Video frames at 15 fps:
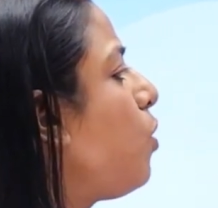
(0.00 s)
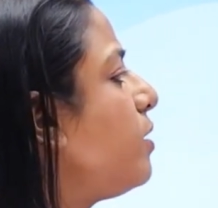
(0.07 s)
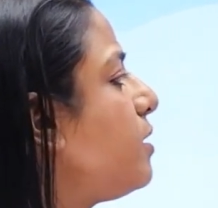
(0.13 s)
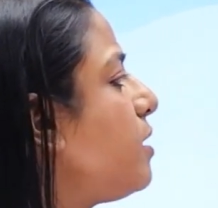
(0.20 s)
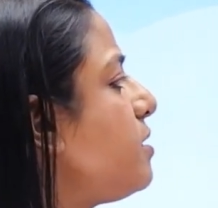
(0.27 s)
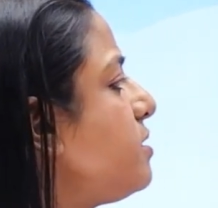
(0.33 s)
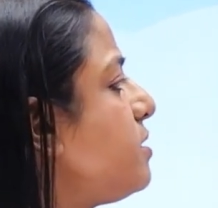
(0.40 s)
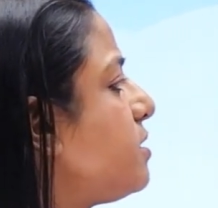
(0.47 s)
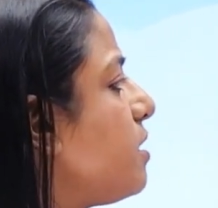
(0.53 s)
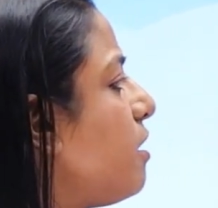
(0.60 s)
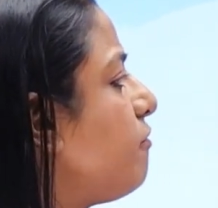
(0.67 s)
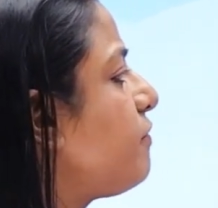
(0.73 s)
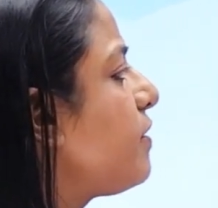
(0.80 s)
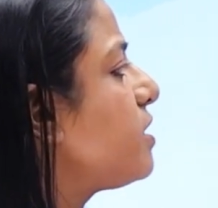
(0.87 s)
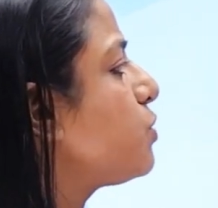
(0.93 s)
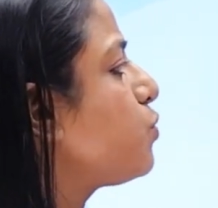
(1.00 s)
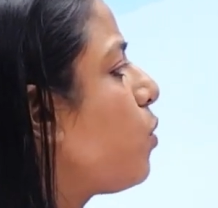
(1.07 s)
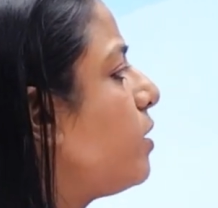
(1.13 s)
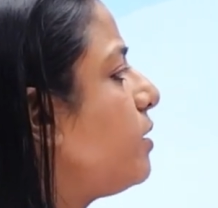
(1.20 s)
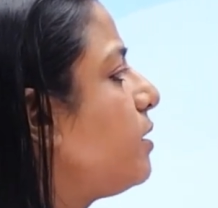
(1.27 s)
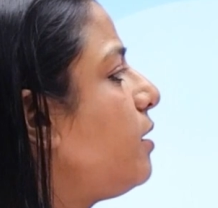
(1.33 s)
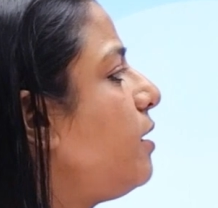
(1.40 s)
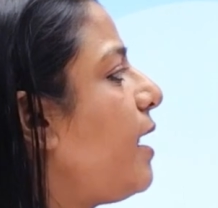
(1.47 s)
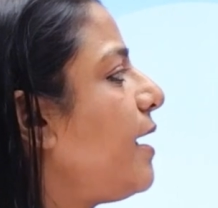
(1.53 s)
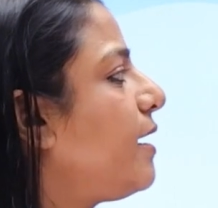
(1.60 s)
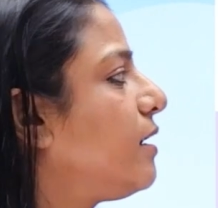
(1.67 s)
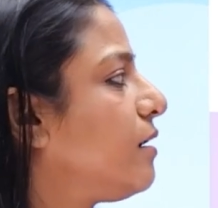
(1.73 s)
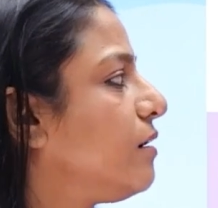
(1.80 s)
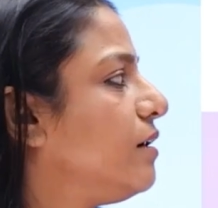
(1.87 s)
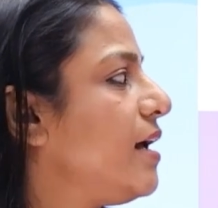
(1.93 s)
water, surface water
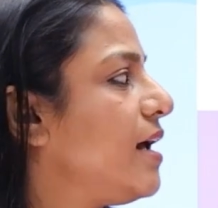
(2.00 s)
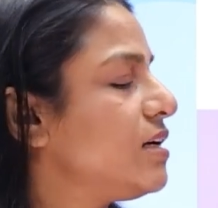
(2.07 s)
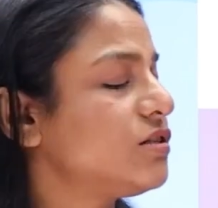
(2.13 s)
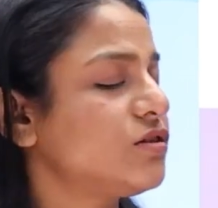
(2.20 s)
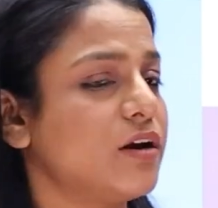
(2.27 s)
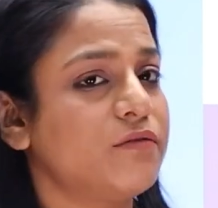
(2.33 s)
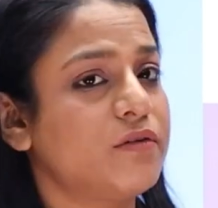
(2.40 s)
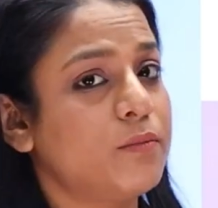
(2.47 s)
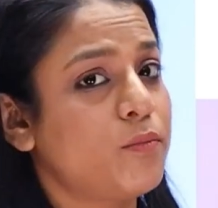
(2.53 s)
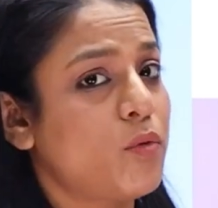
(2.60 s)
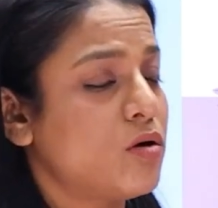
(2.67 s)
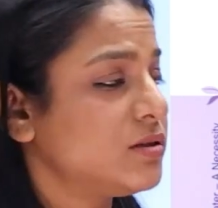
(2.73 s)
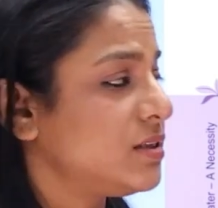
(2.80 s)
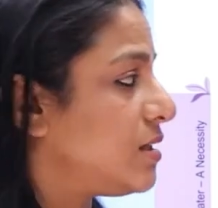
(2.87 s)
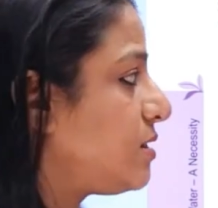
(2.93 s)
like lakes, river, ponds,